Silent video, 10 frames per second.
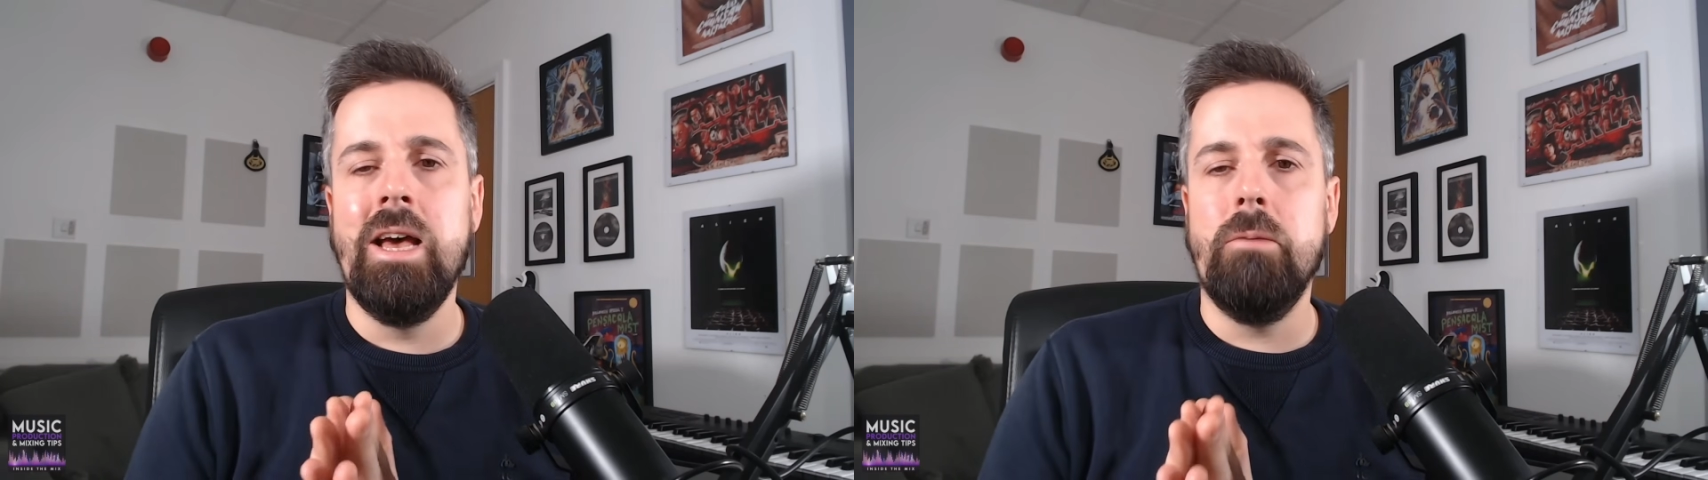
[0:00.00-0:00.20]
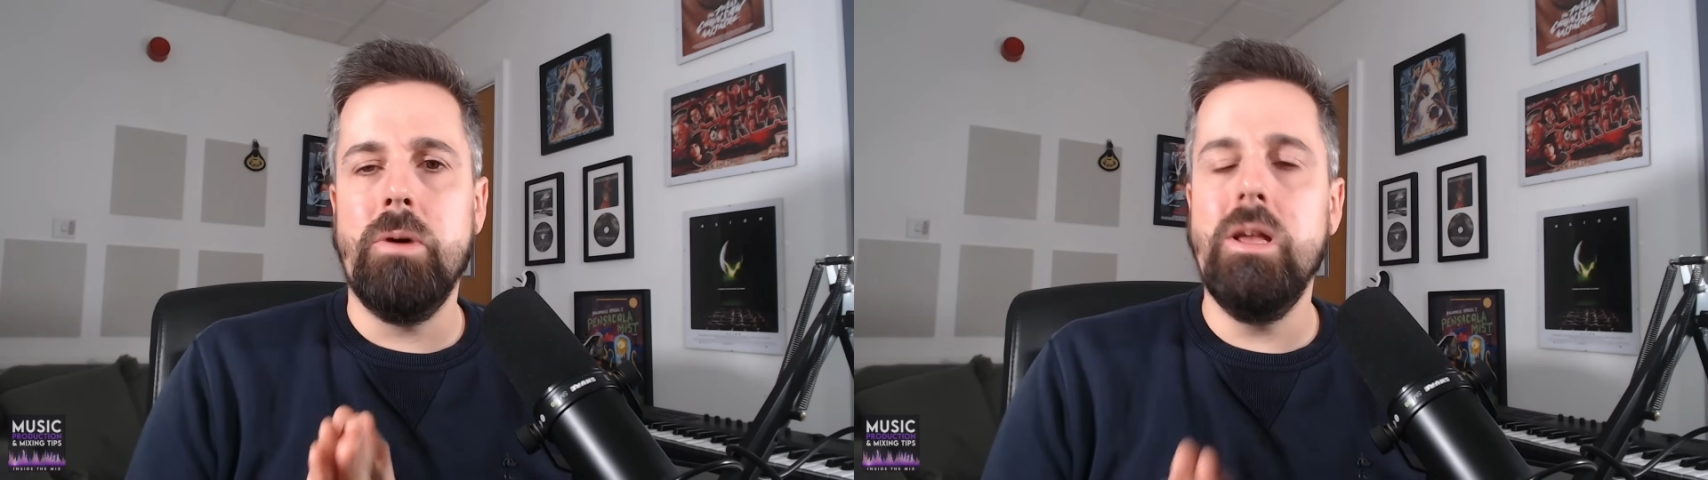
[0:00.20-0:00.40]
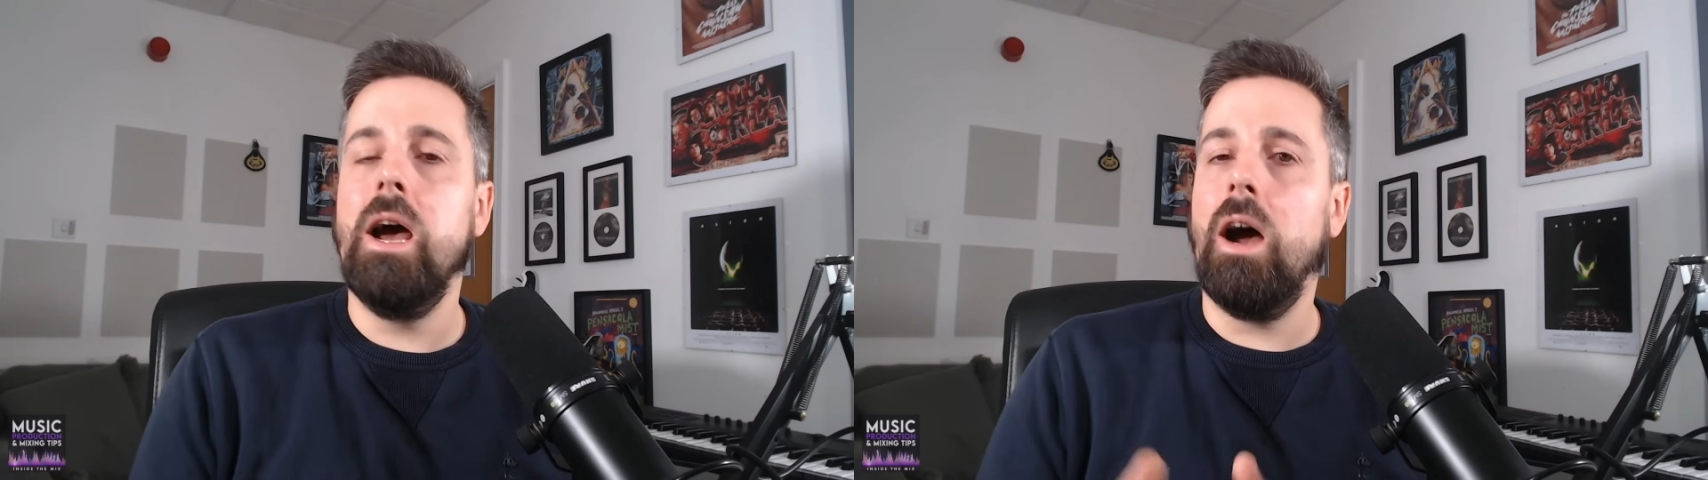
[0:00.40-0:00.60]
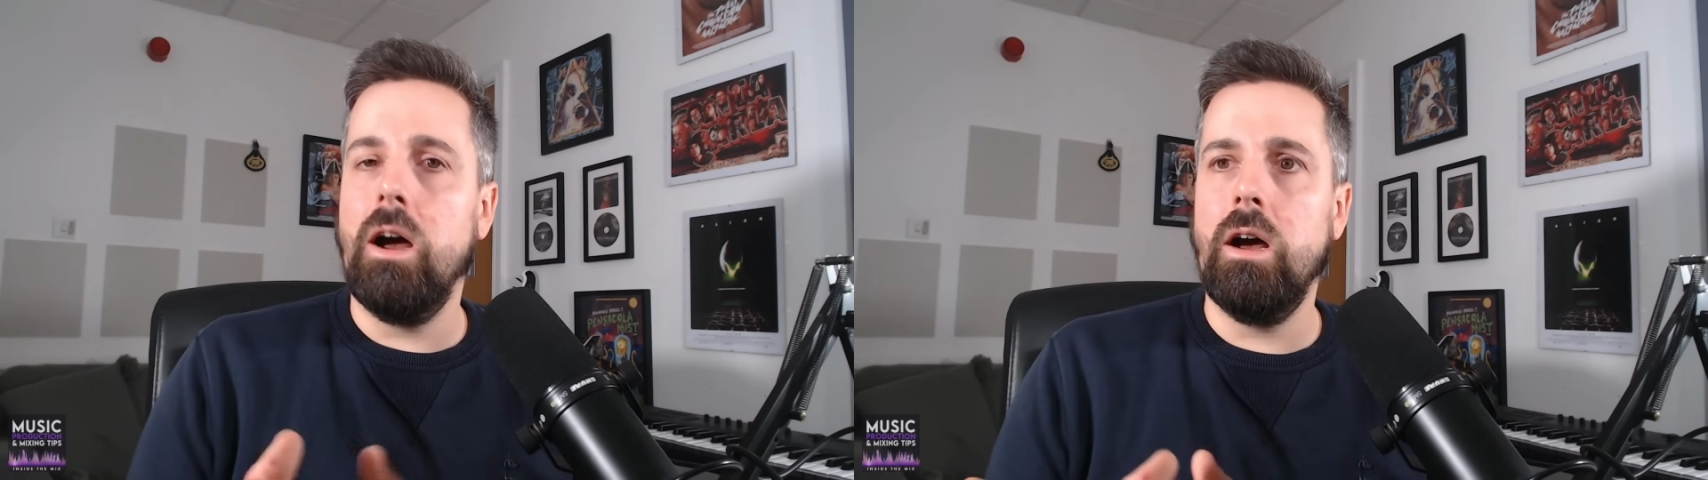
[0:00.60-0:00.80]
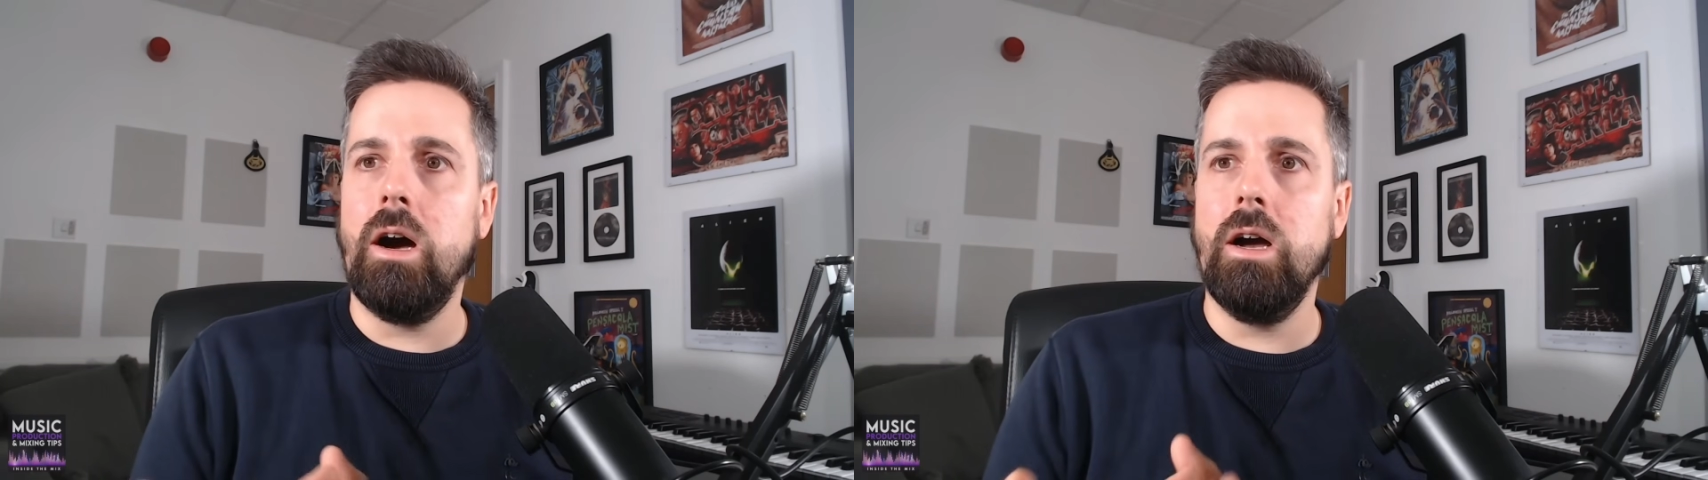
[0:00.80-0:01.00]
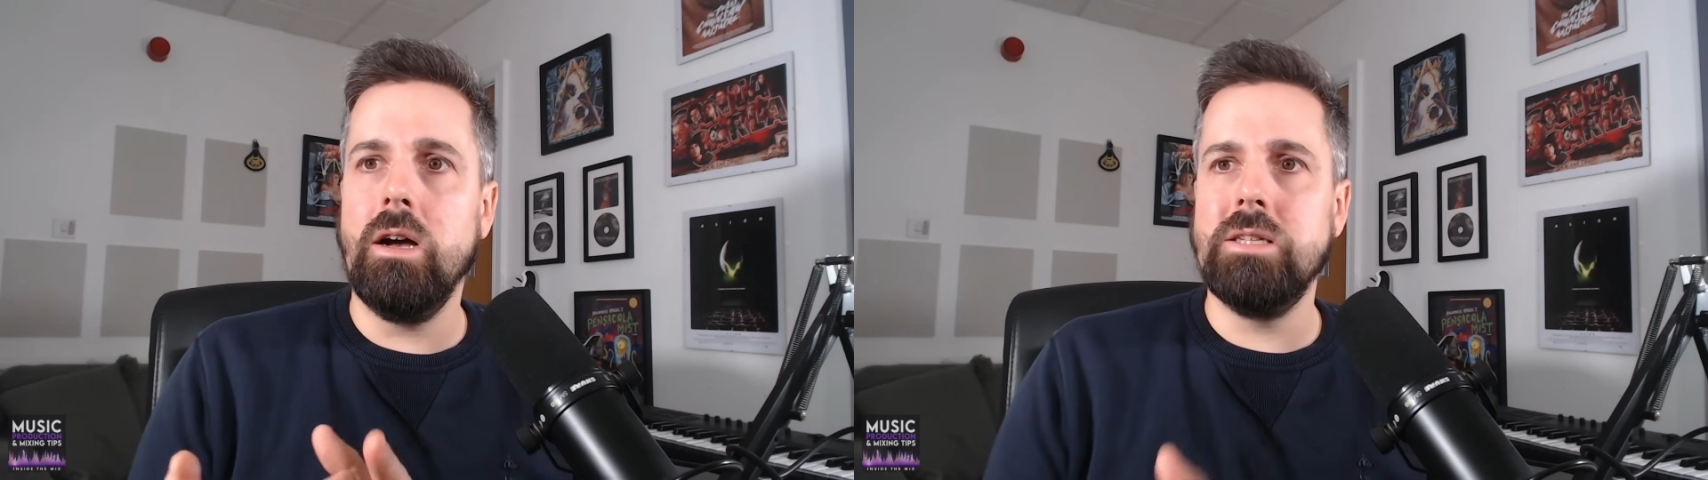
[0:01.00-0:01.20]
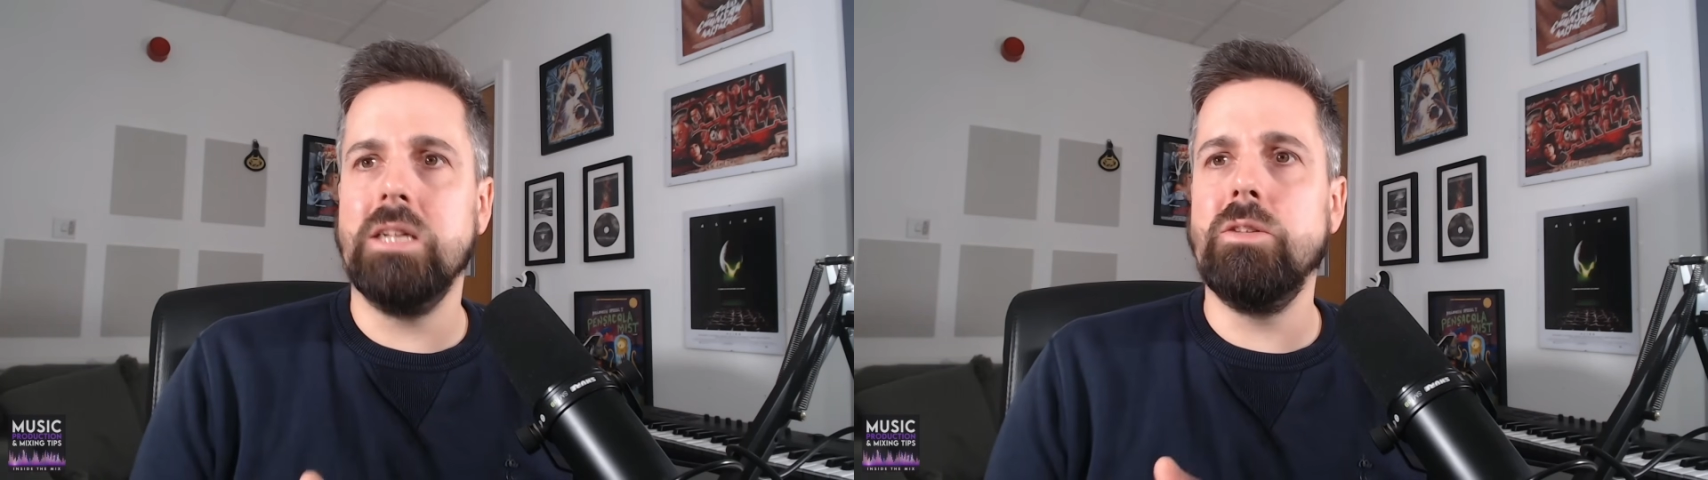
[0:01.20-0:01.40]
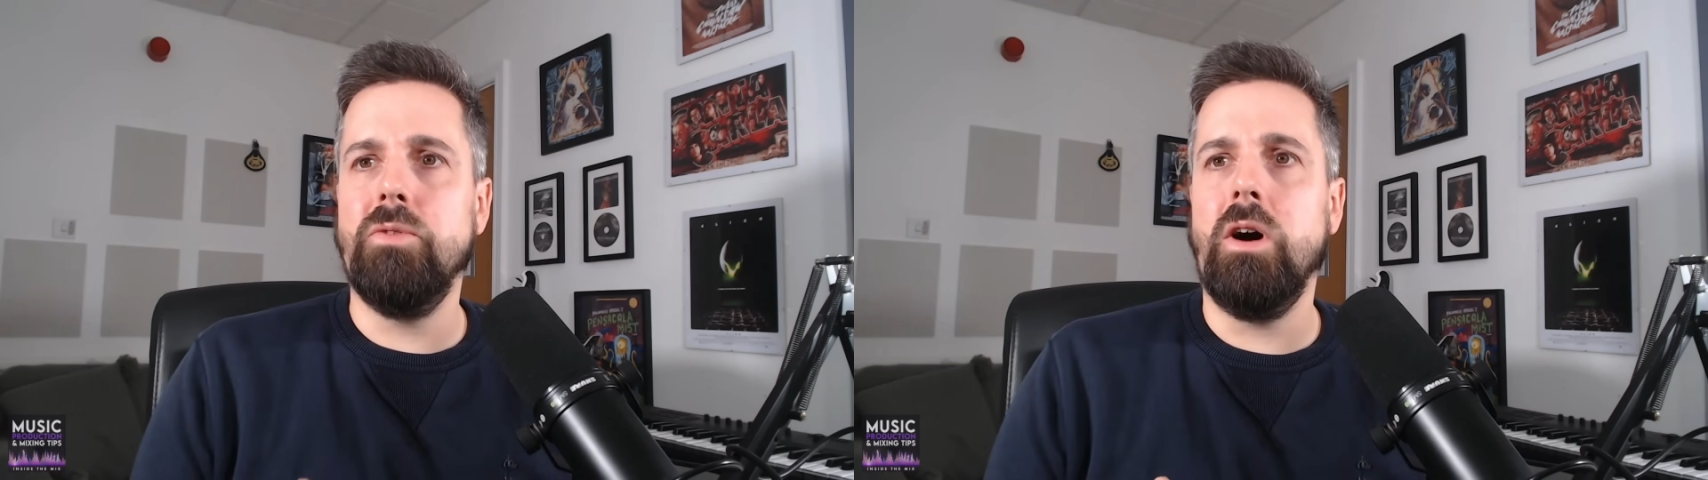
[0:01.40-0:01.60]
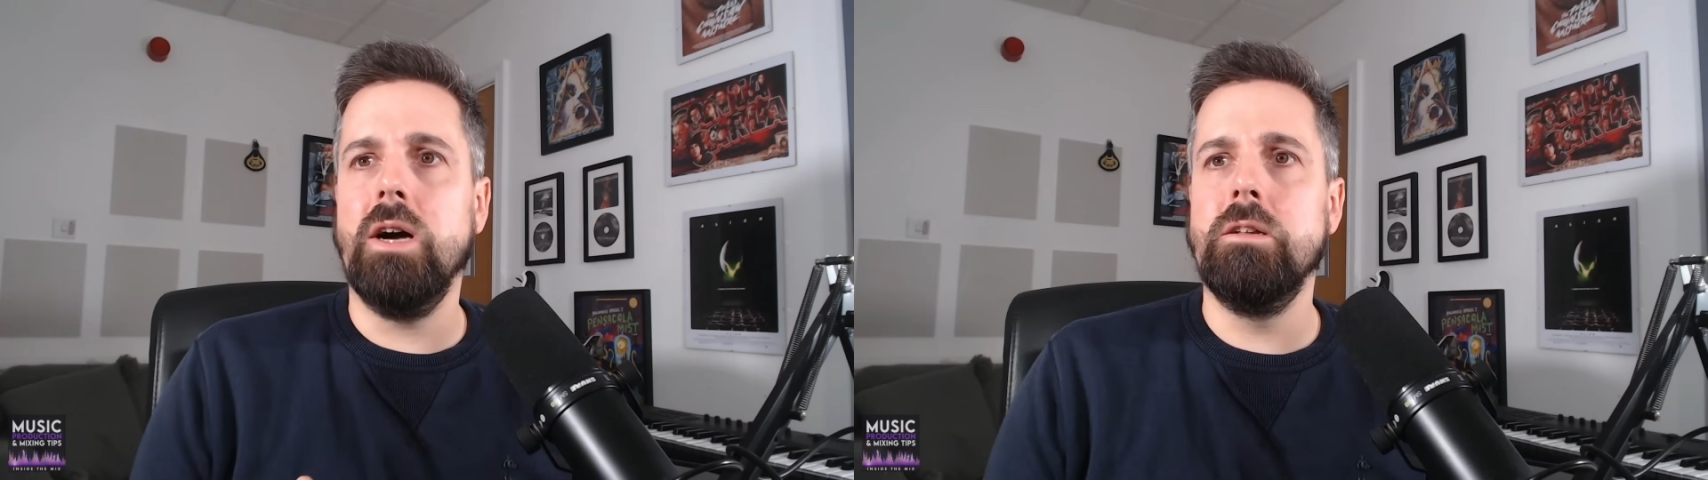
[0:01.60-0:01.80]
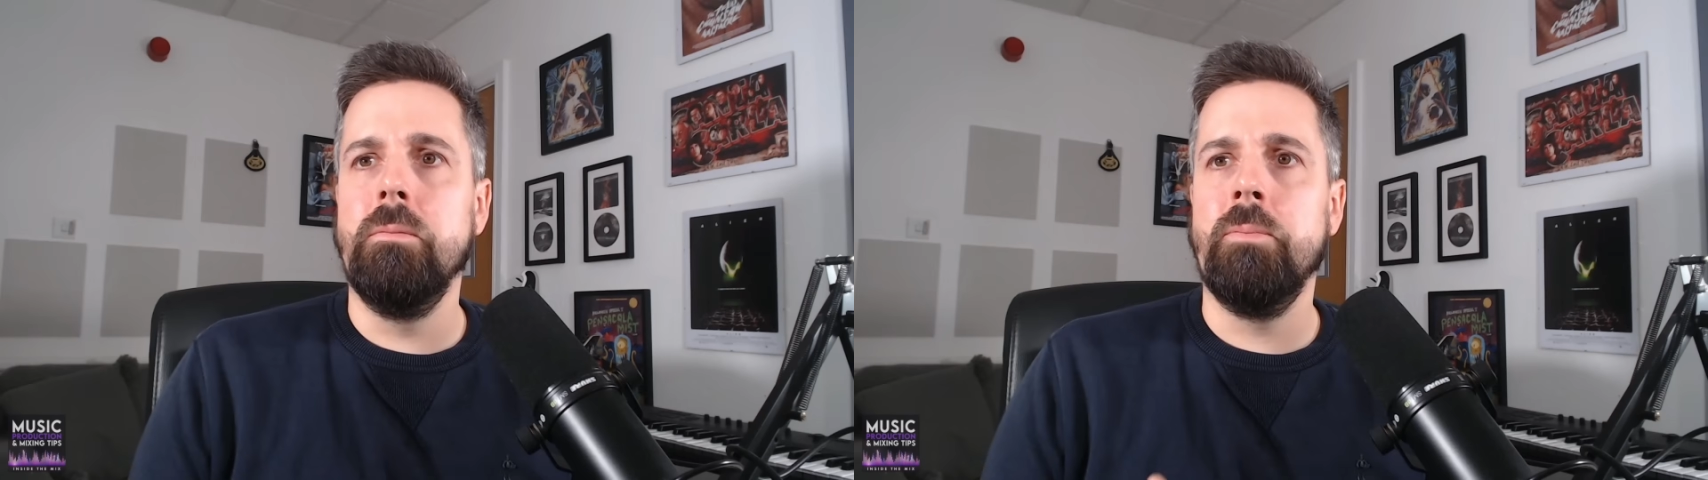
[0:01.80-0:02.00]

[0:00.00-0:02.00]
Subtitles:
But yeah, I identified